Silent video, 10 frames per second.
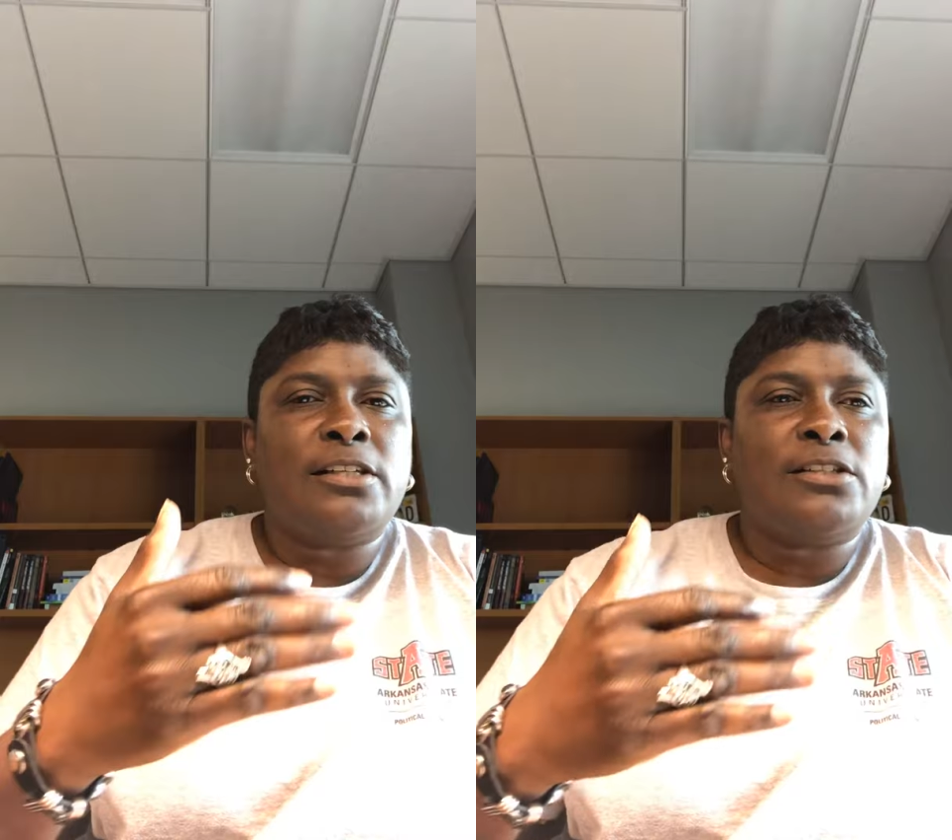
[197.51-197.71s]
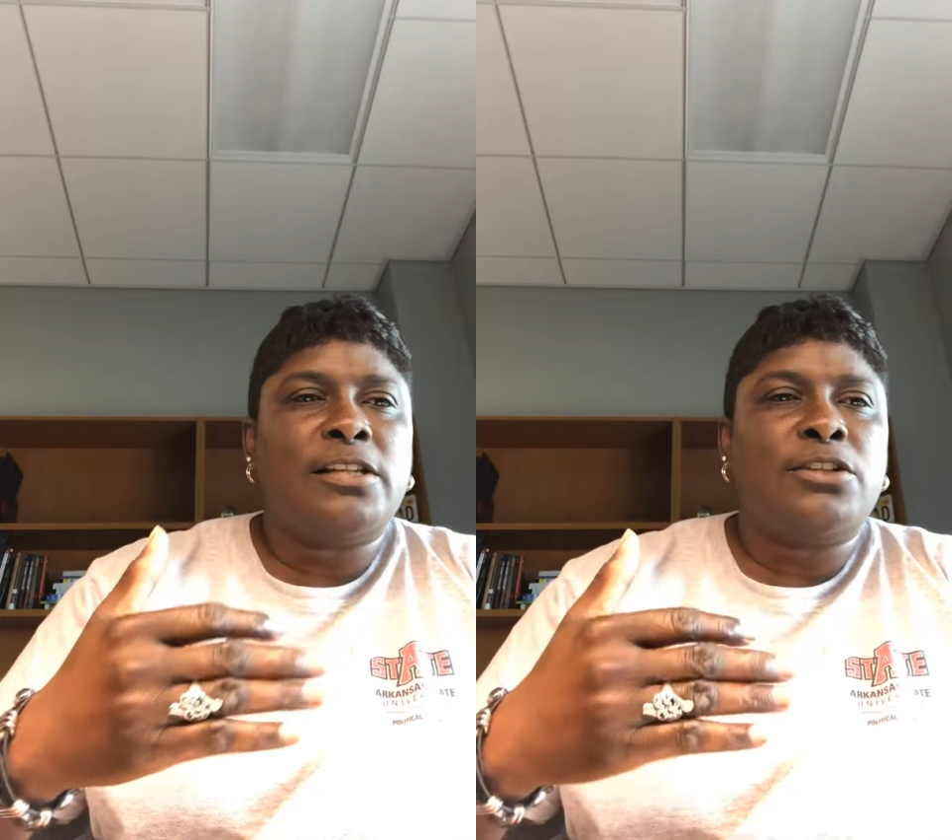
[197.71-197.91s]

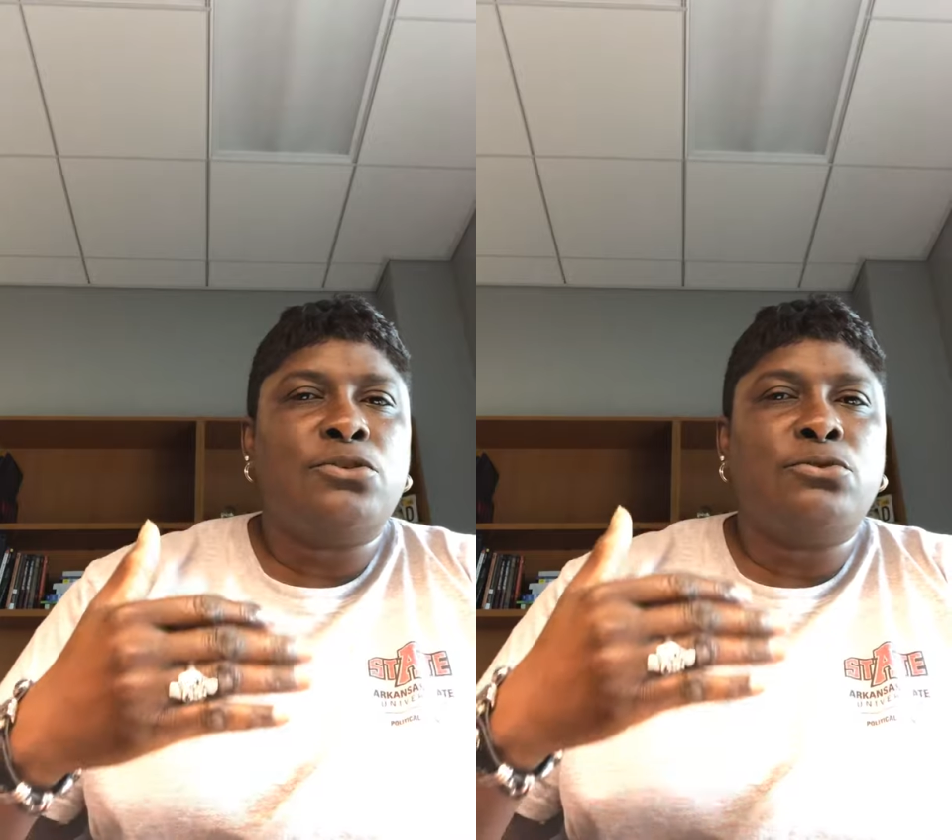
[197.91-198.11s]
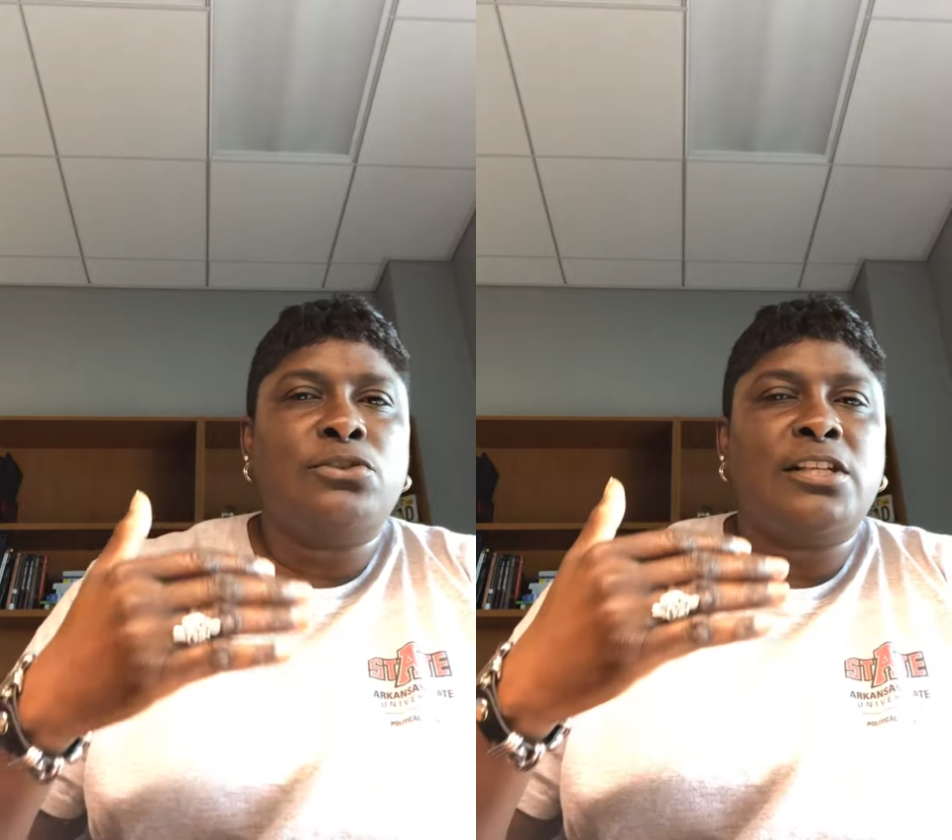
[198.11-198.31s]
is that
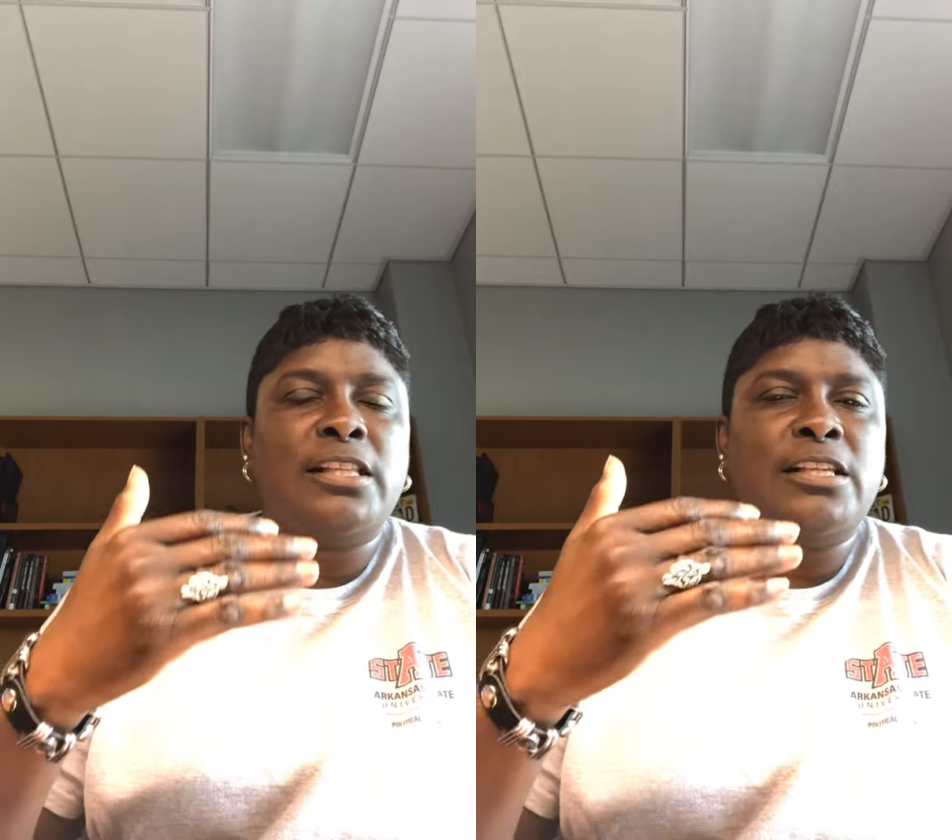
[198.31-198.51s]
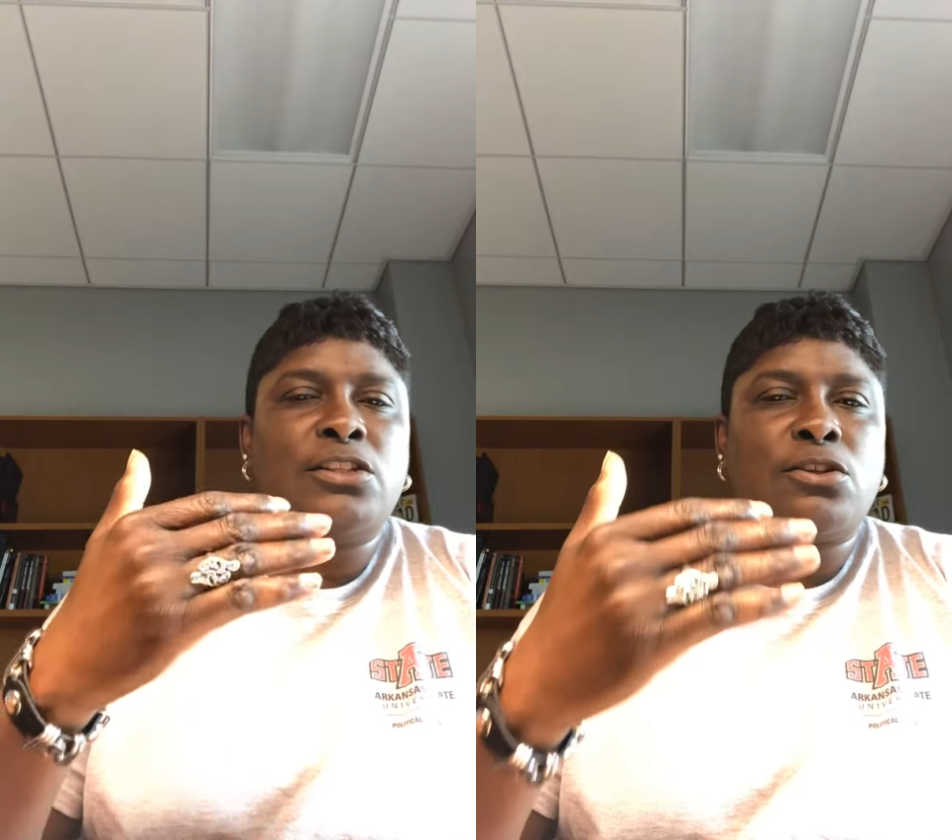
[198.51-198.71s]
you'll see
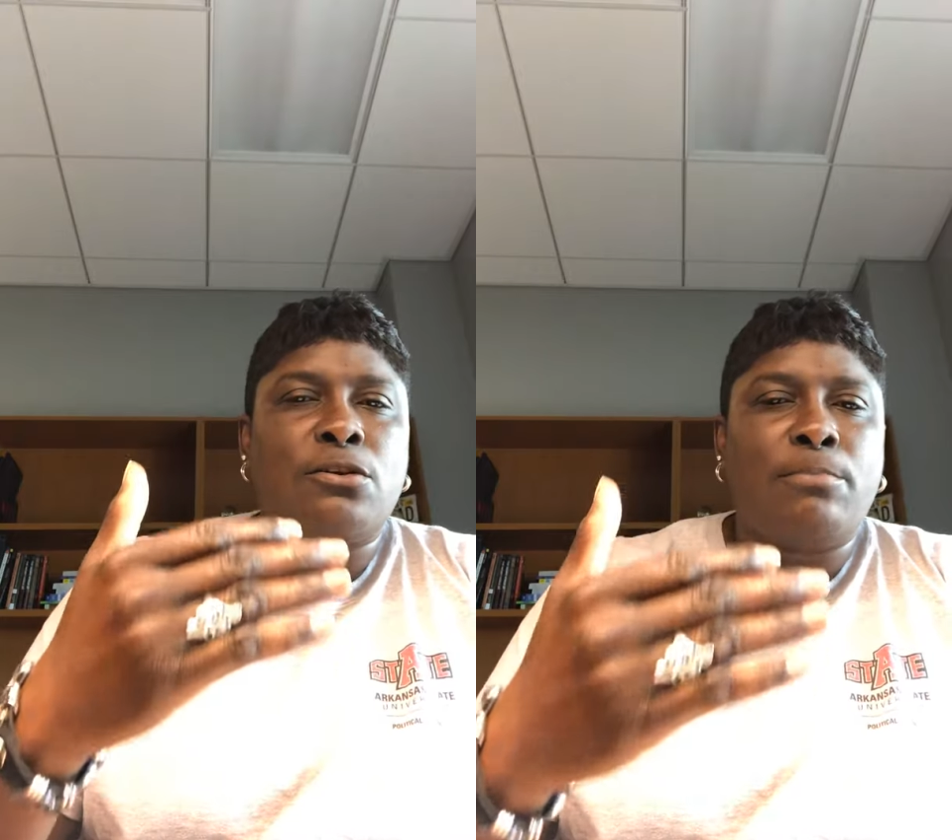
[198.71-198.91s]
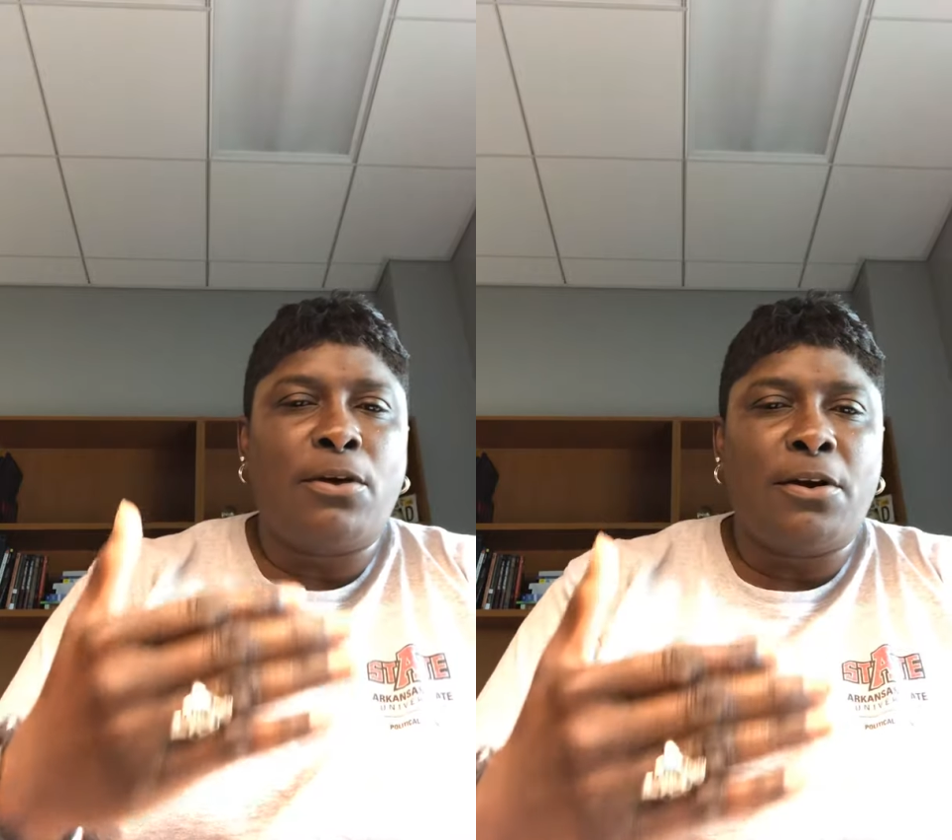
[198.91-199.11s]
these
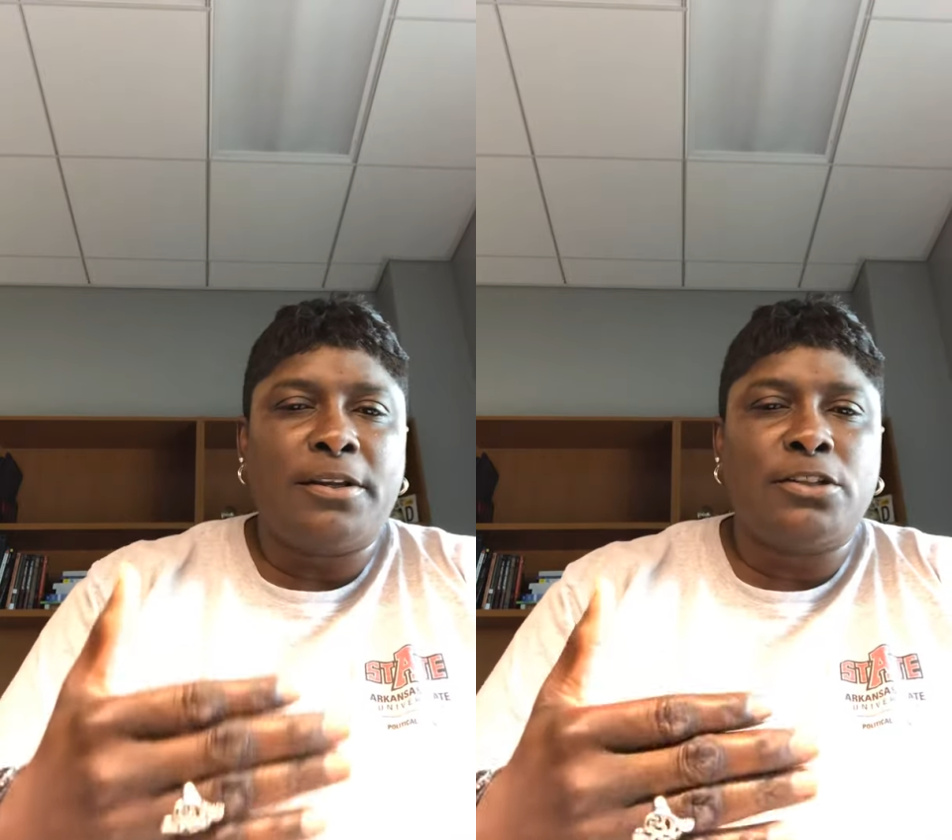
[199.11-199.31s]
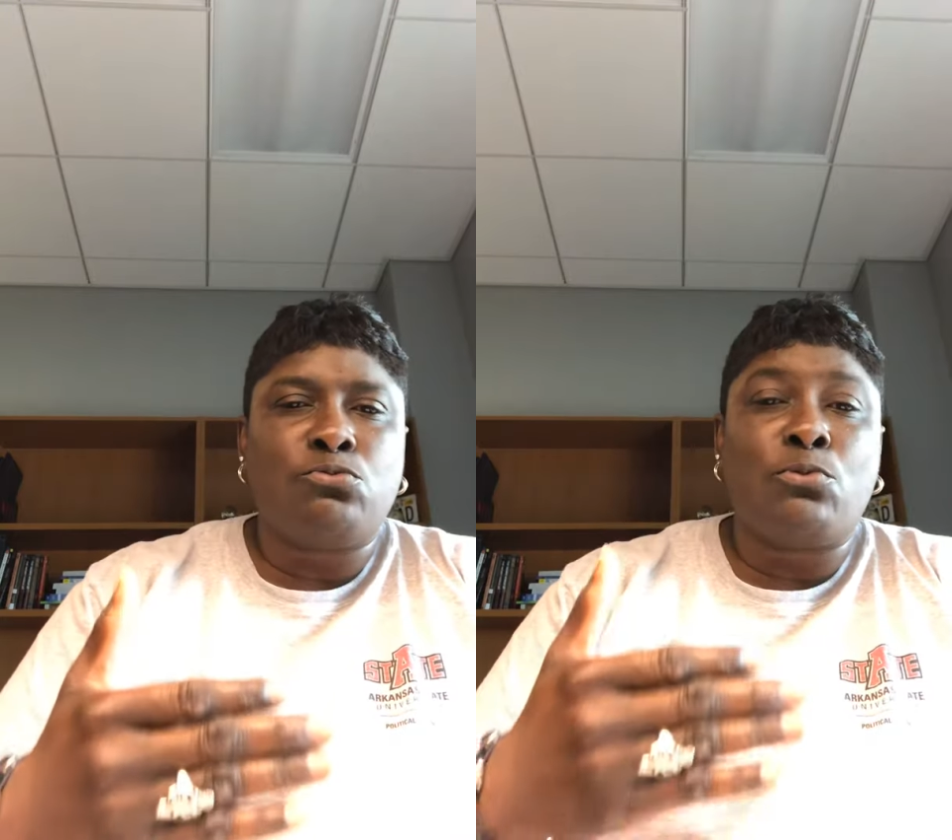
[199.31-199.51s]
third parties